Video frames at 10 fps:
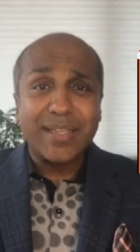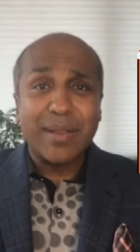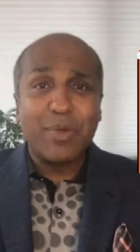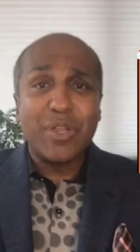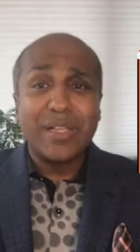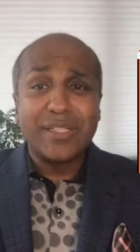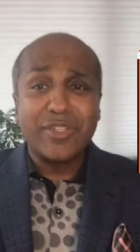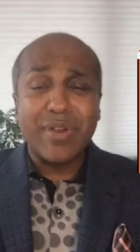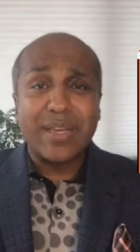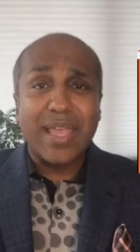And I'm going to
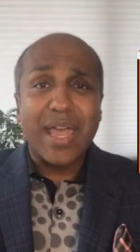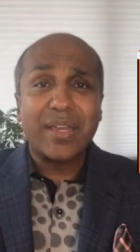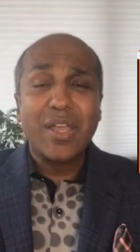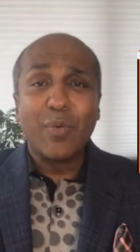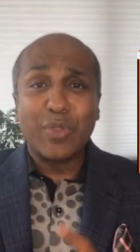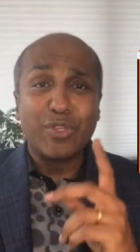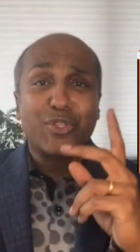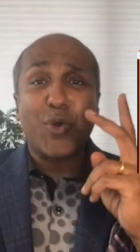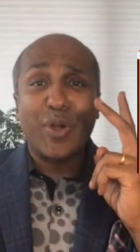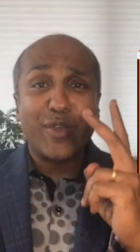illustrate that with the
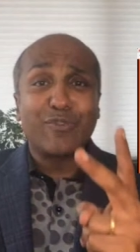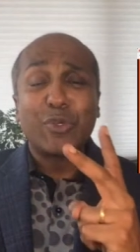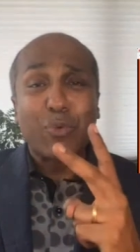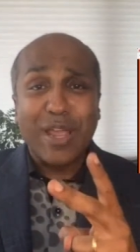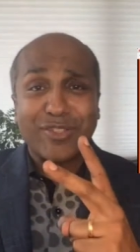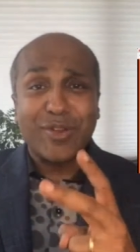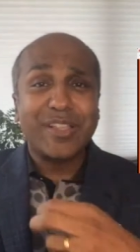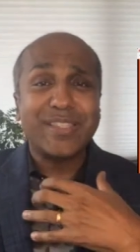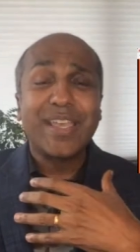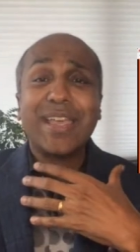story of 2
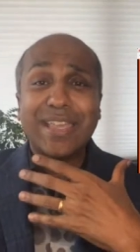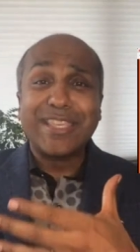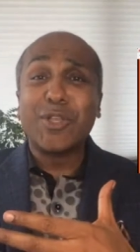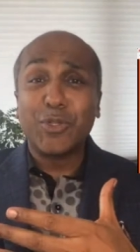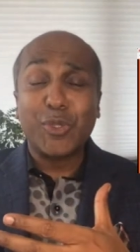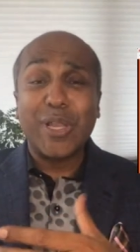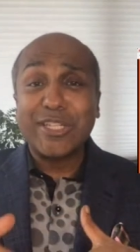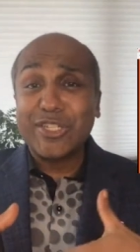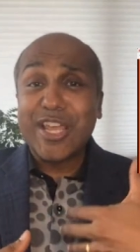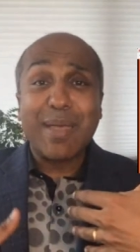restaurants. This is also
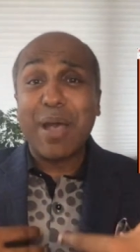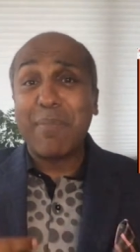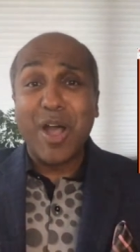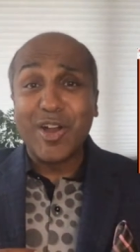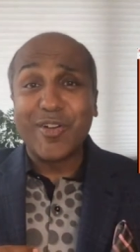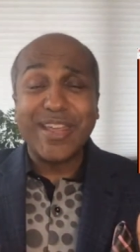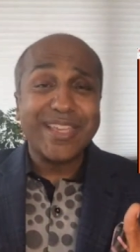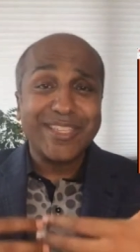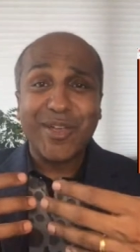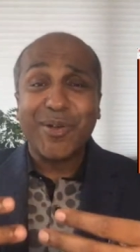lunchtime. I'm
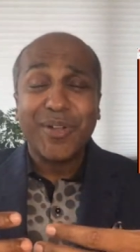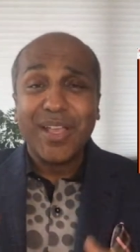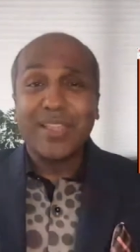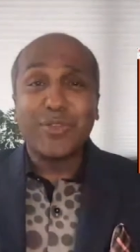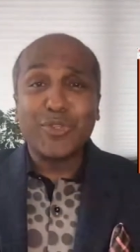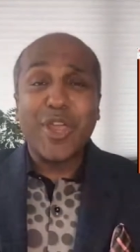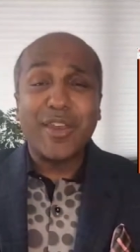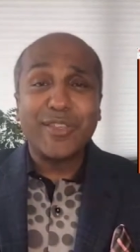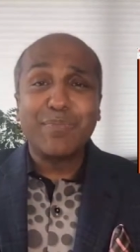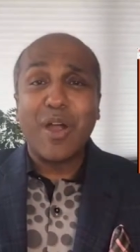hungry, so this was
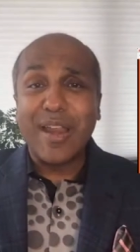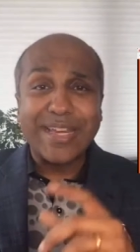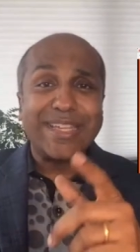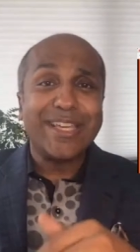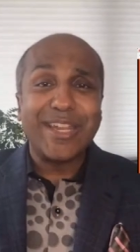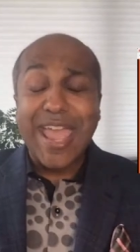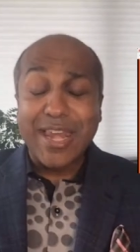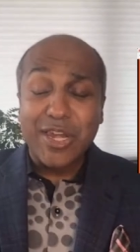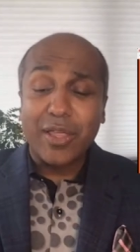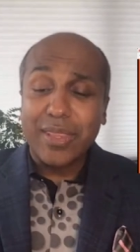not a smart idea to
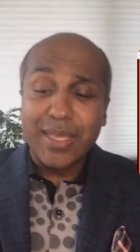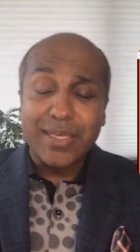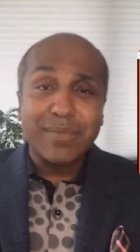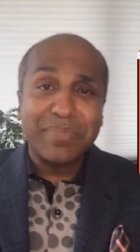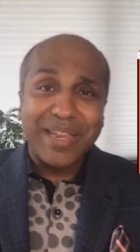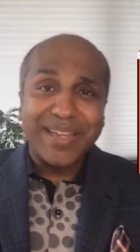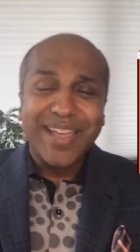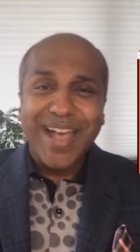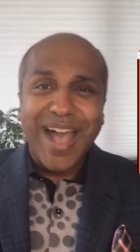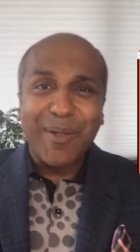end on these, but
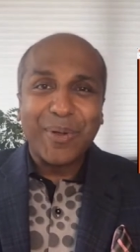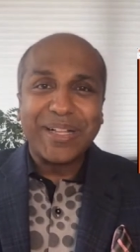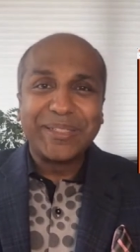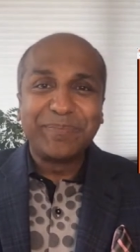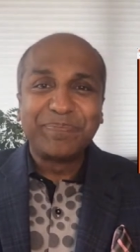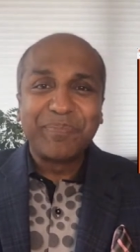I will.